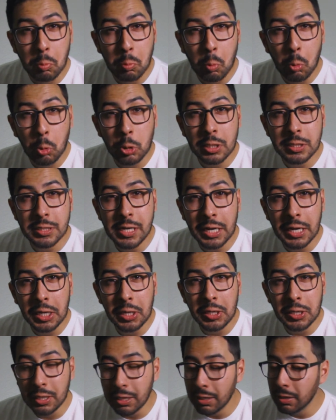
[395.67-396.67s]
We're gonna take a
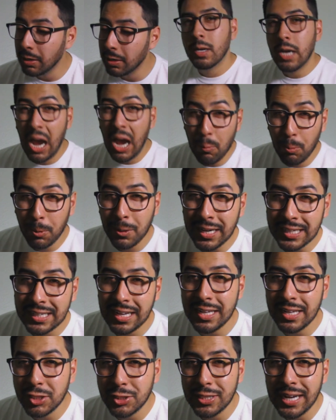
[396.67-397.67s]
look. I would like to
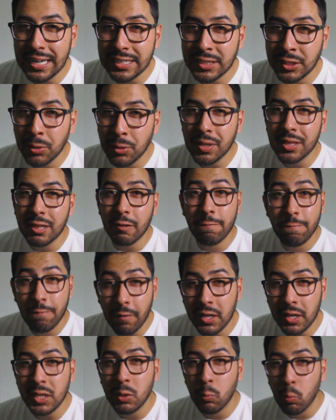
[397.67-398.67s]
let you guys know that the
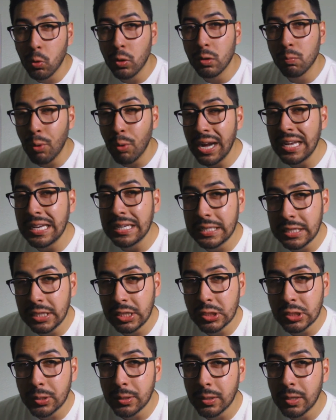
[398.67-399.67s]
Funny World branded
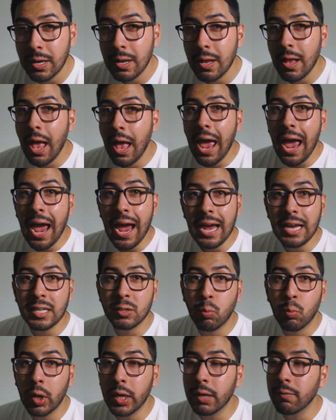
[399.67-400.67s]
t-shirt has
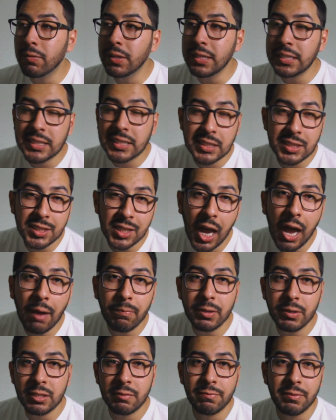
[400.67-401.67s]
one of the
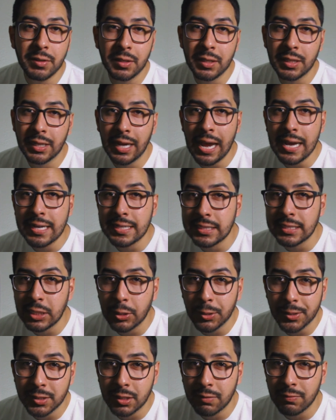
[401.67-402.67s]
softest feeling
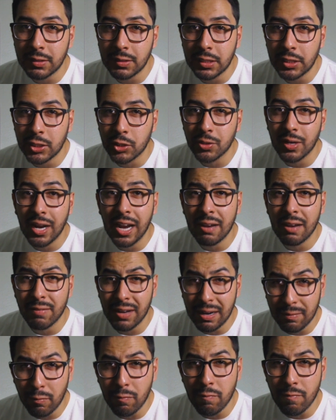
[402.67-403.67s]
exteriors of a t-shirt I have
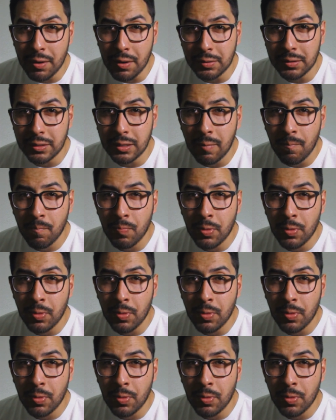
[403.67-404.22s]
ever felt.